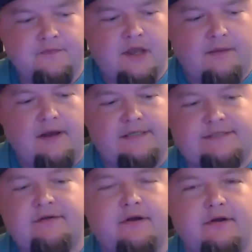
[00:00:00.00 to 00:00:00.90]
Um, I
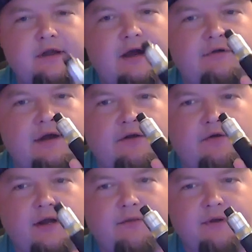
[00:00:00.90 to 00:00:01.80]
still go to the avocado
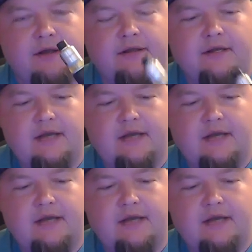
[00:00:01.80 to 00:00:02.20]
quite a bit.